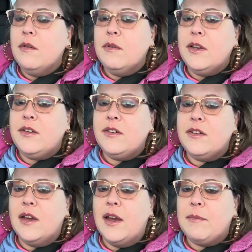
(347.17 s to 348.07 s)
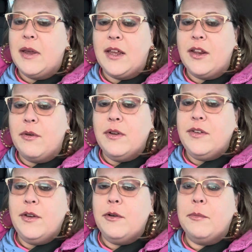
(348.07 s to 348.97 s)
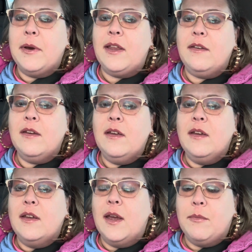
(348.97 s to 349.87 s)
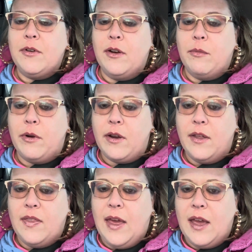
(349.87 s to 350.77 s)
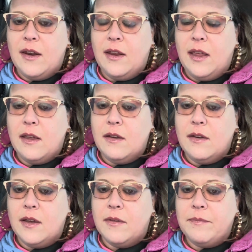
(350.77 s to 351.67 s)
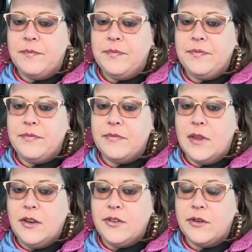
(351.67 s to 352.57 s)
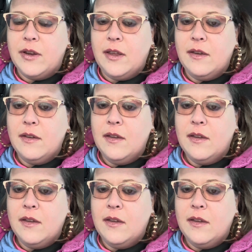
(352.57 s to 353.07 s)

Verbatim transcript: which uh, I'm not going to go into, but I'm trying to work on that and um, enjoy